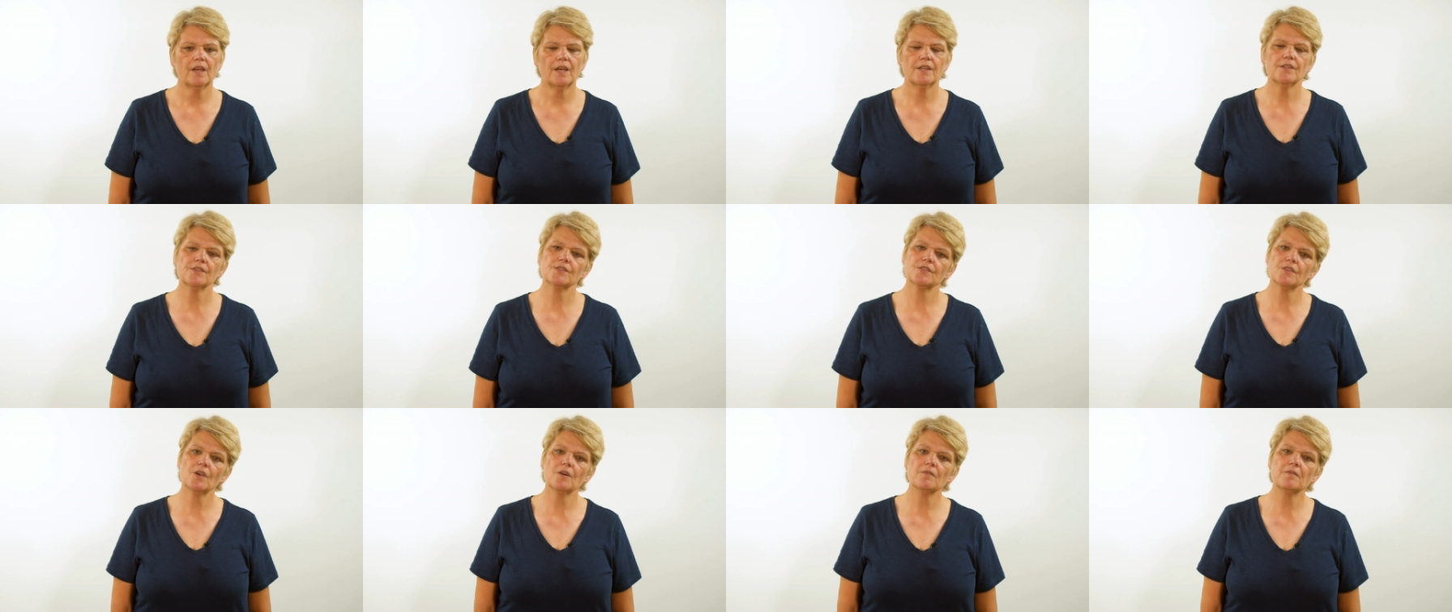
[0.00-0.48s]

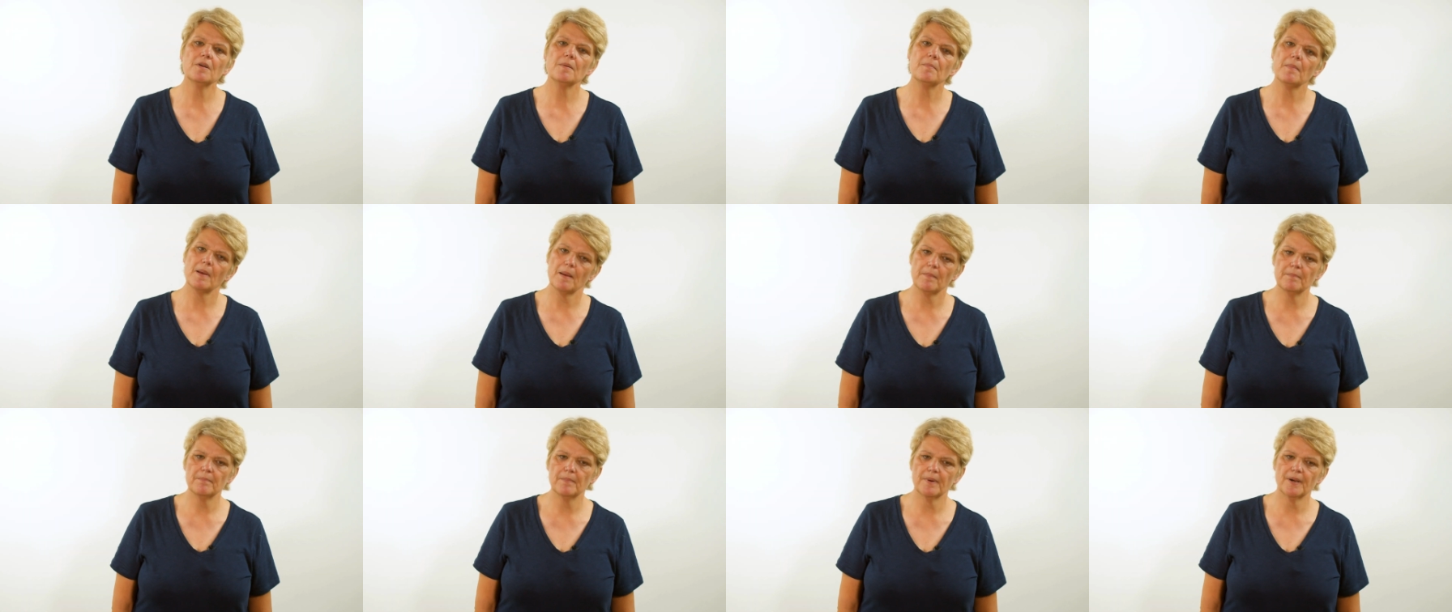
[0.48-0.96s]
And so
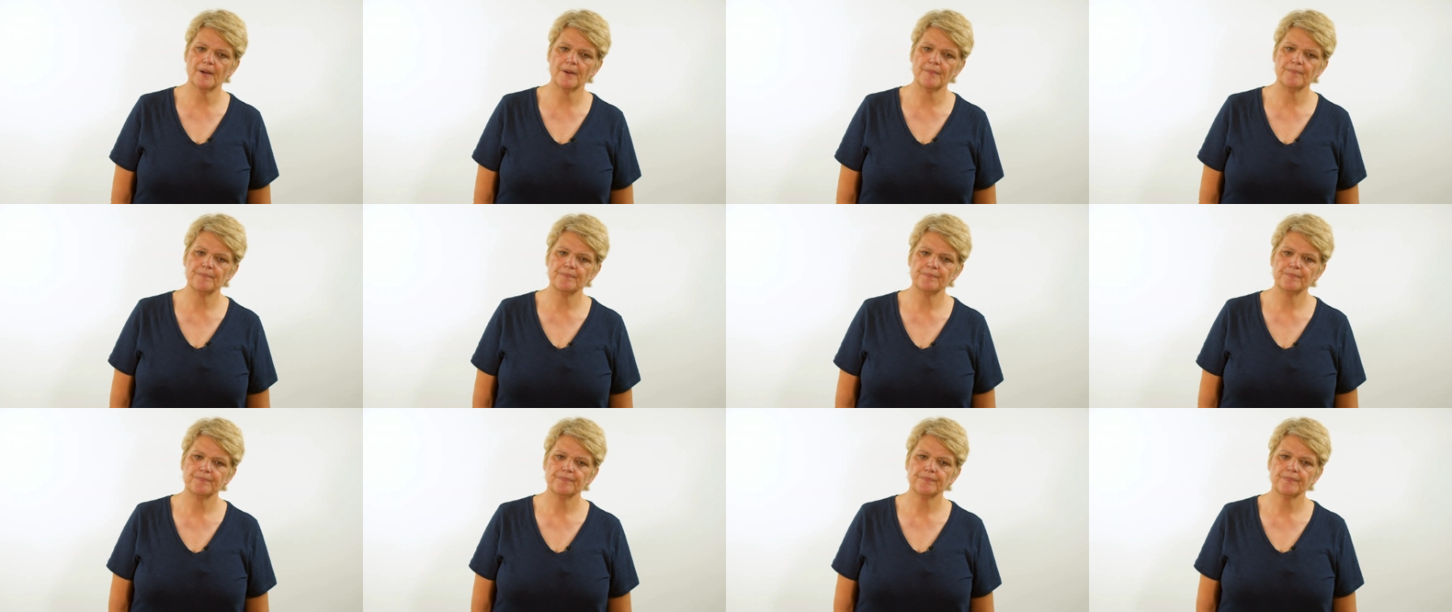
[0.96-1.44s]
remember,
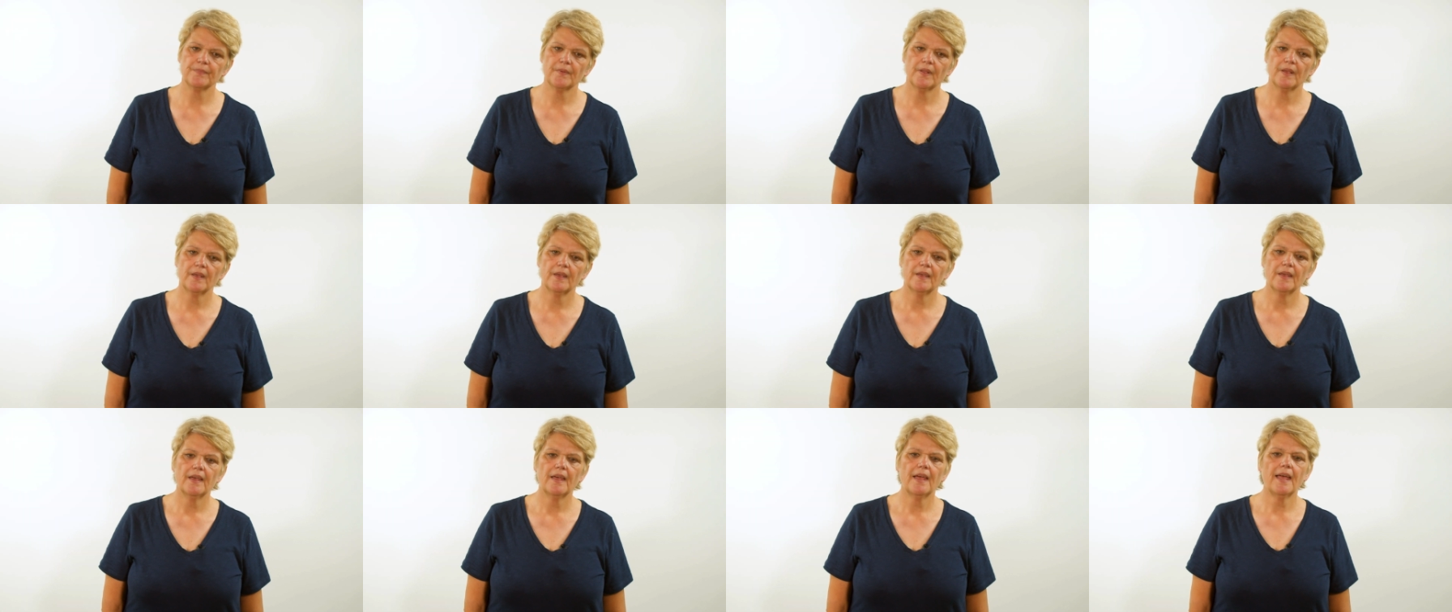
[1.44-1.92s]

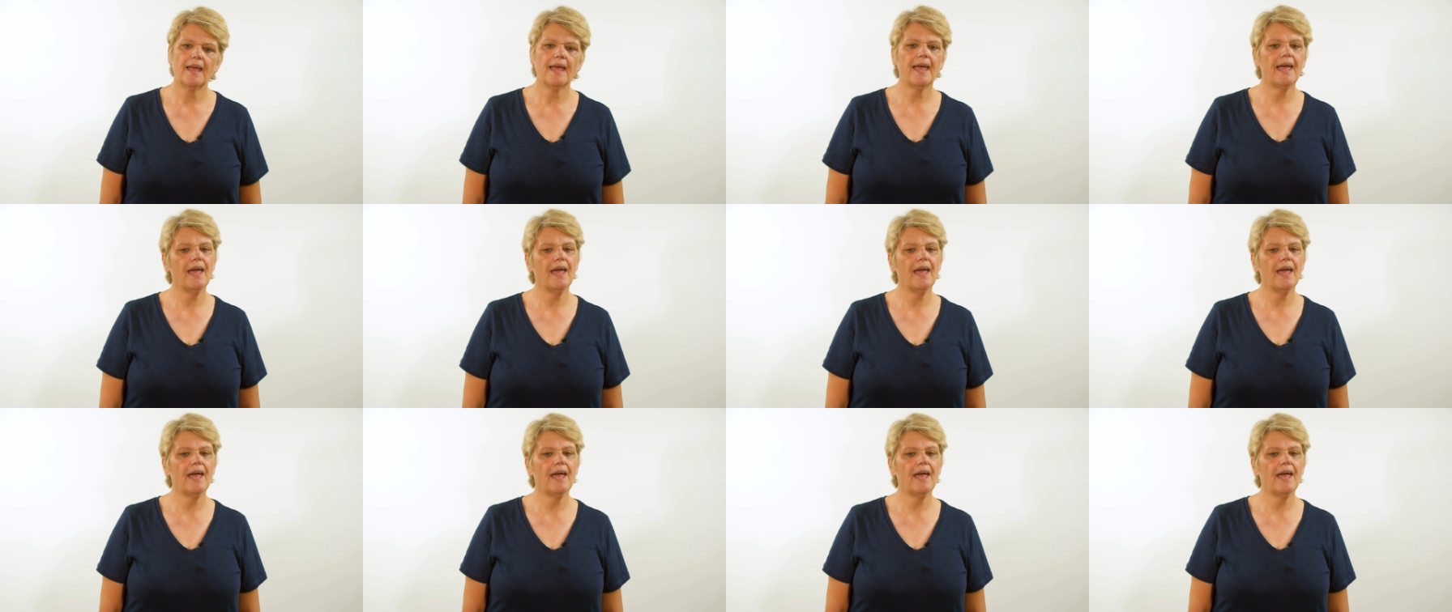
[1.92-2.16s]
a